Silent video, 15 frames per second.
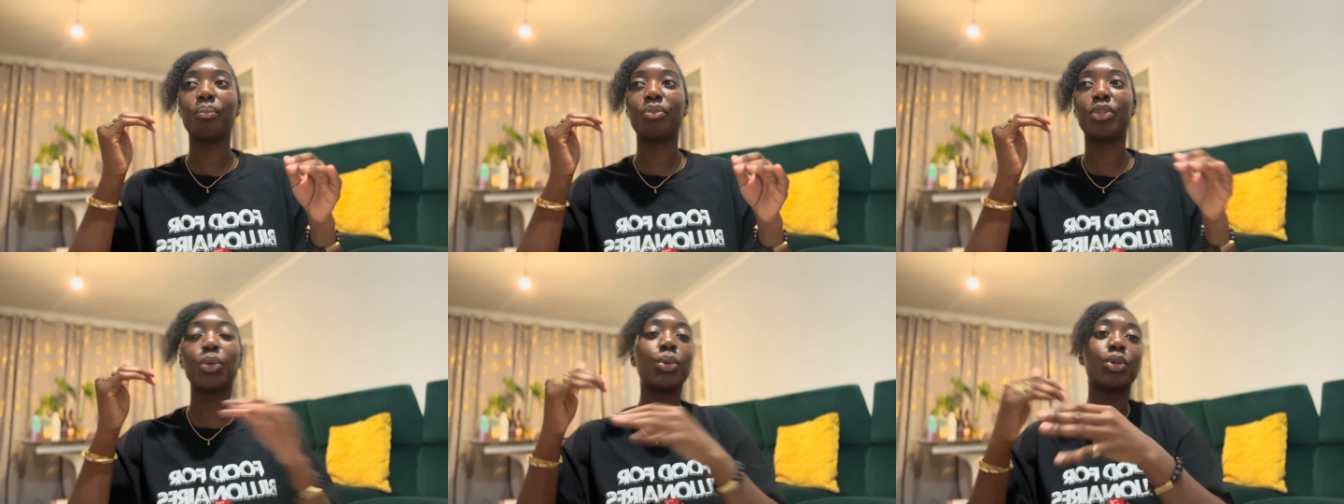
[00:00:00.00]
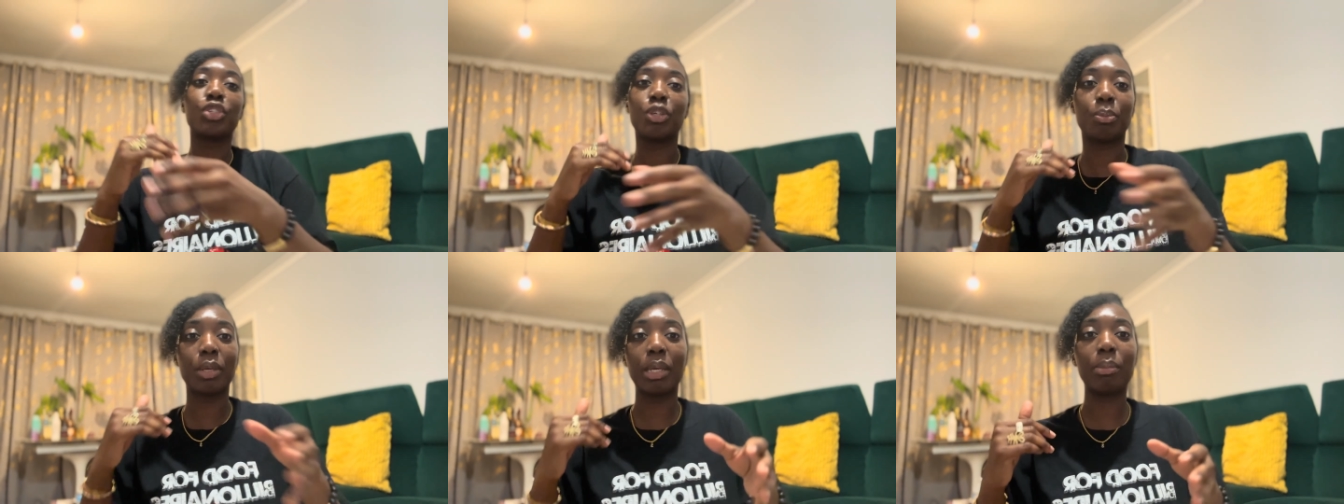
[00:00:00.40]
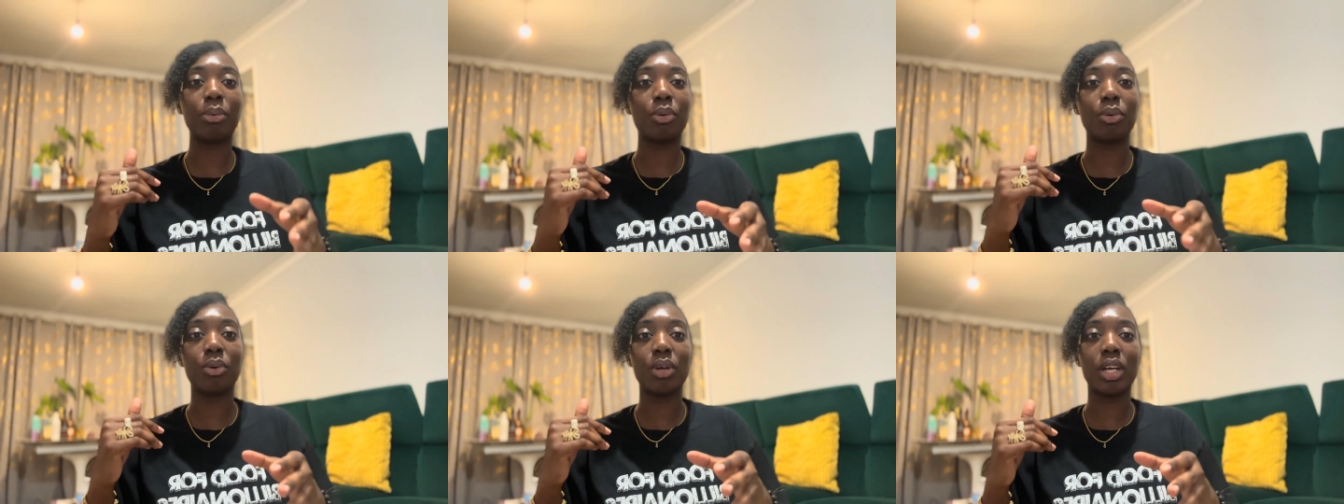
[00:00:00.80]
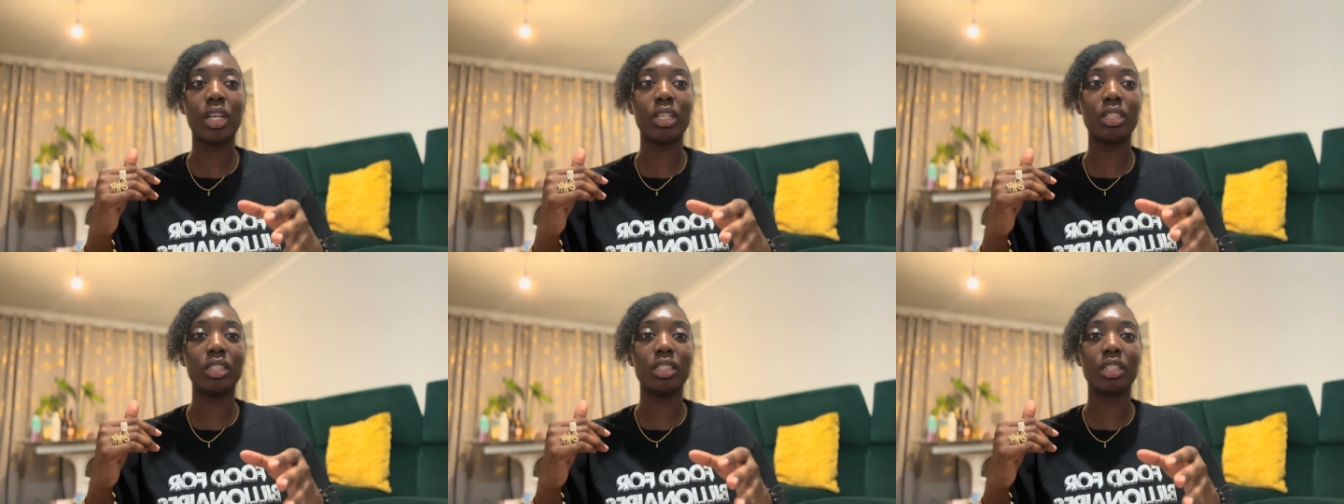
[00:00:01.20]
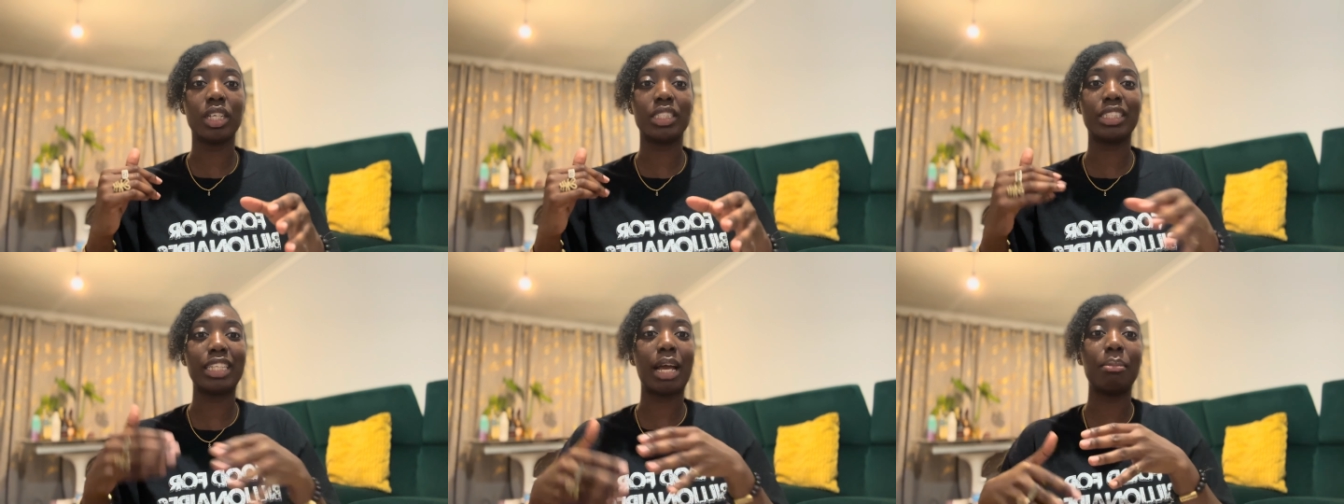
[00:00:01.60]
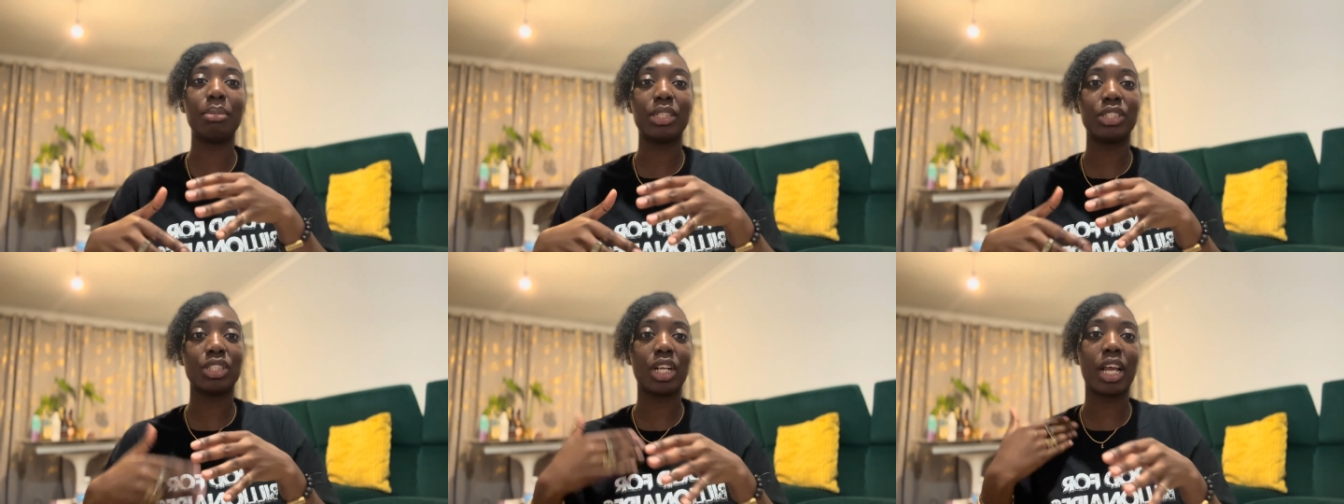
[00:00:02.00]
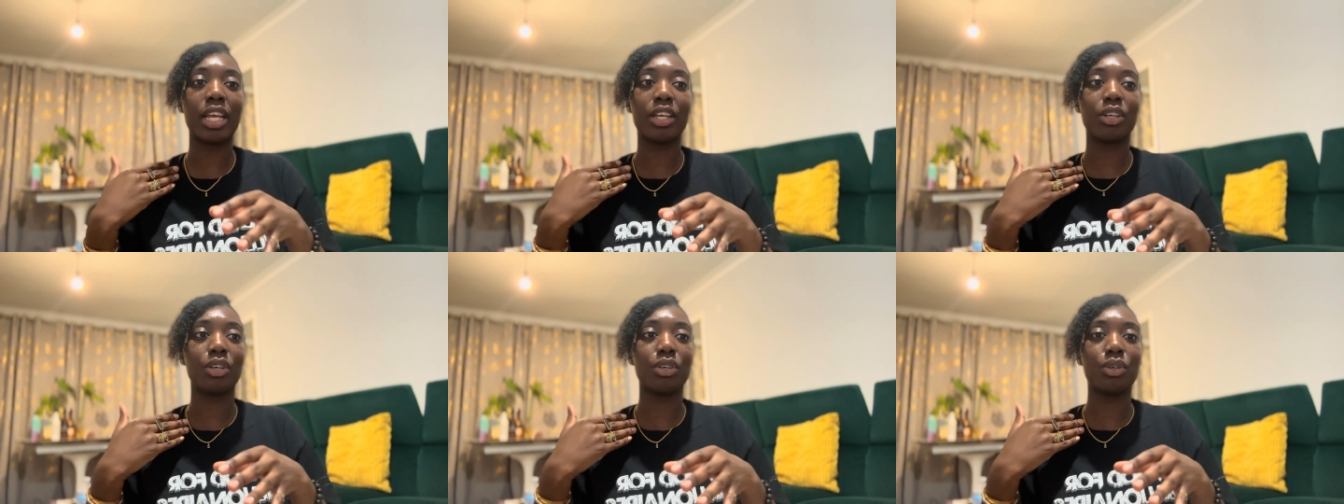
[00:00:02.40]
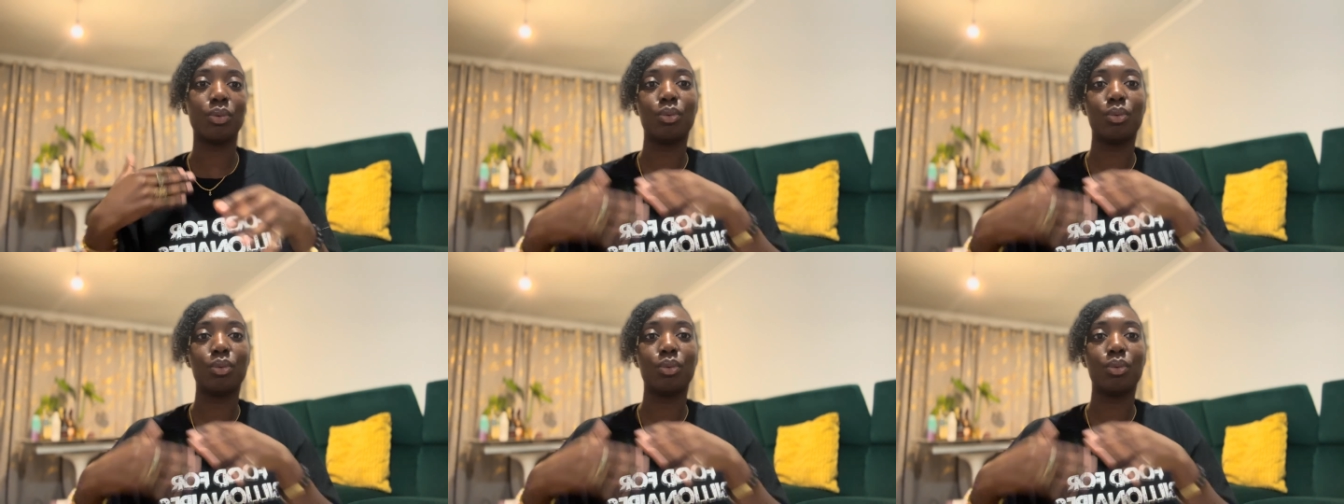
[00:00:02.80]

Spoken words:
talk to people and establish like